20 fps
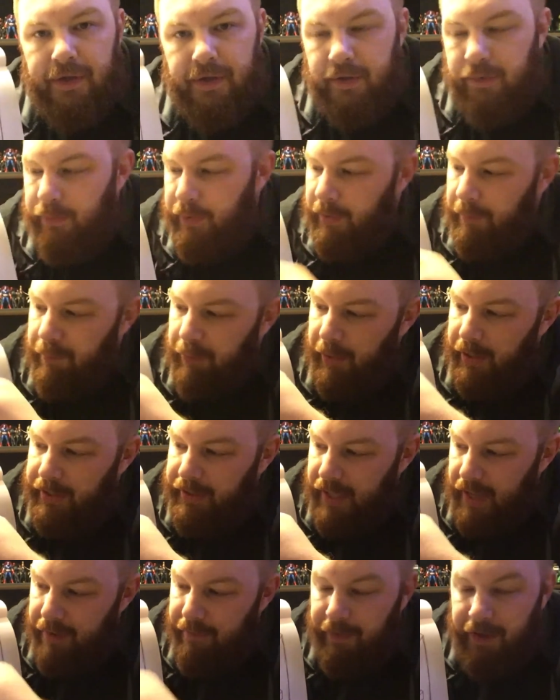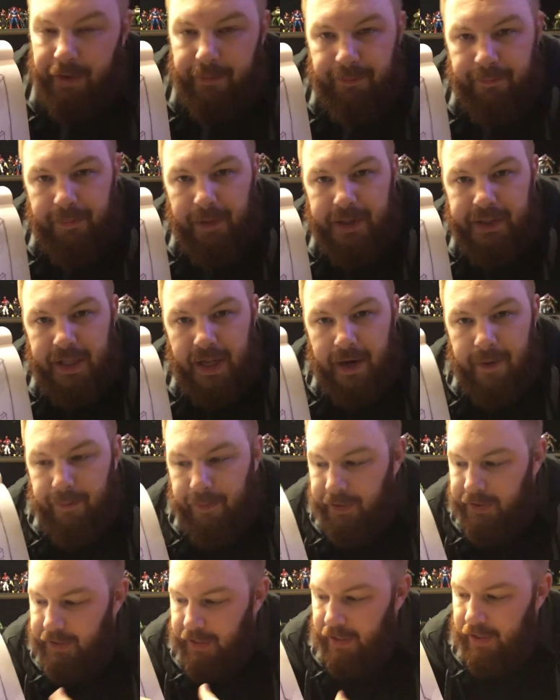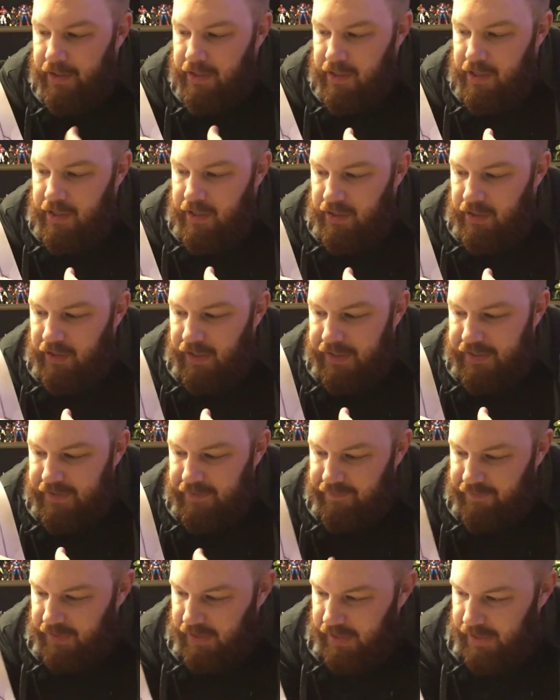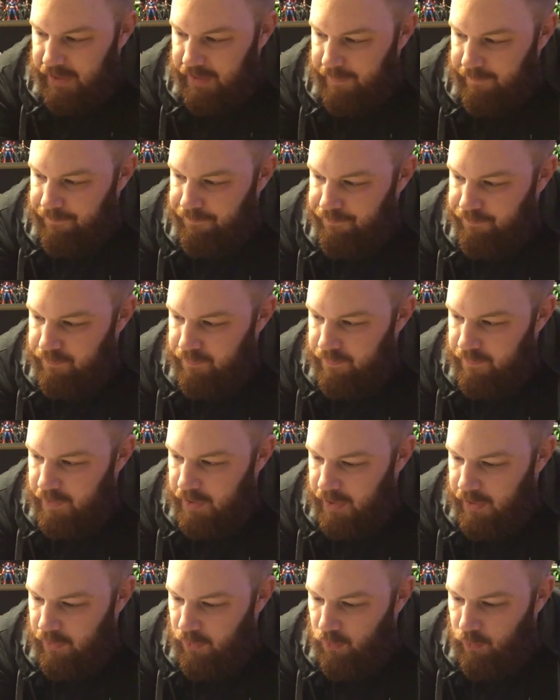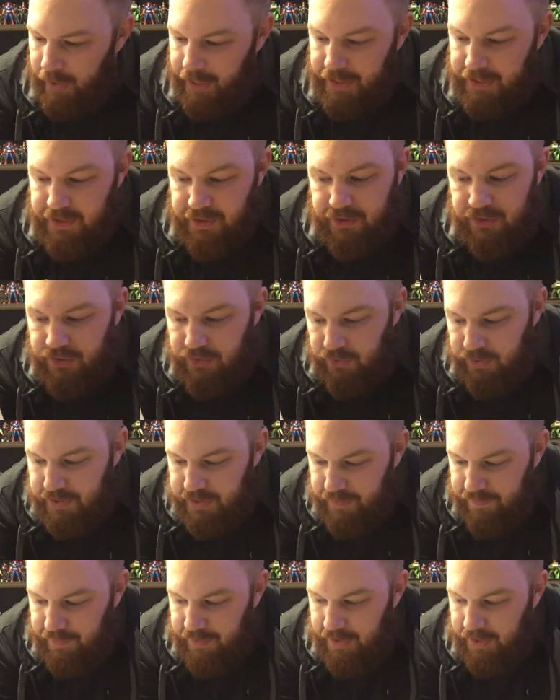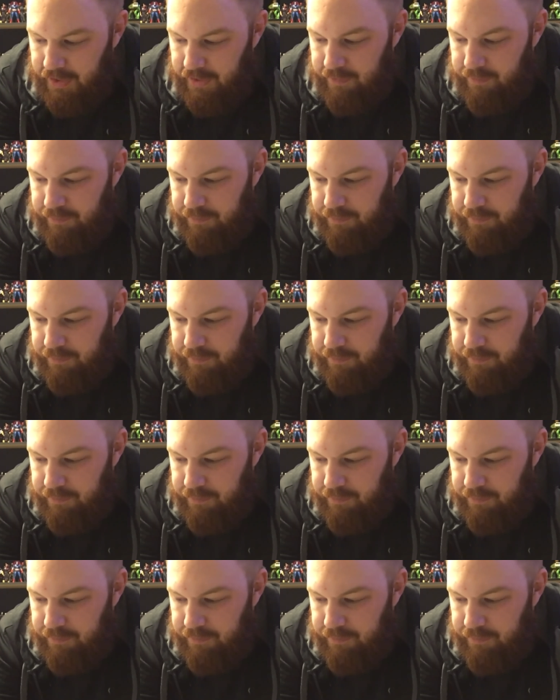We could break that up right there. Less of a weight towards everything.